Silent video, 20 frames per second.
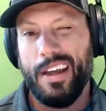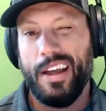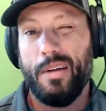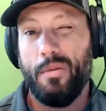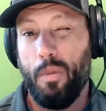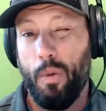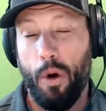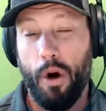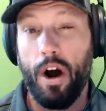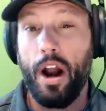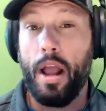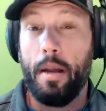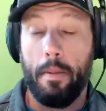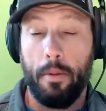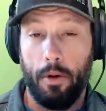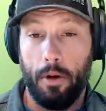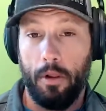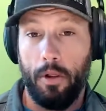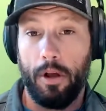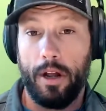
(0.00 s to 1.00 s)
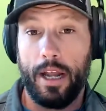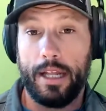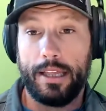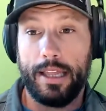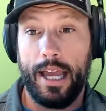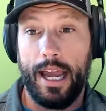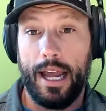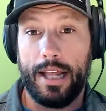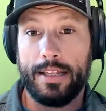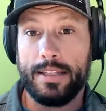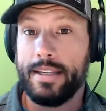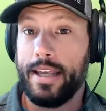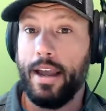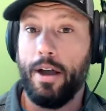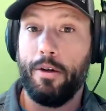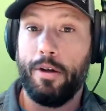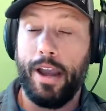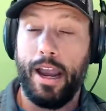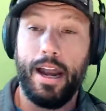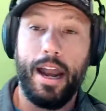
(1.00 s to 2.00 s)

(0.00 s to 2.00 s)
We're able to look at that and say, okay,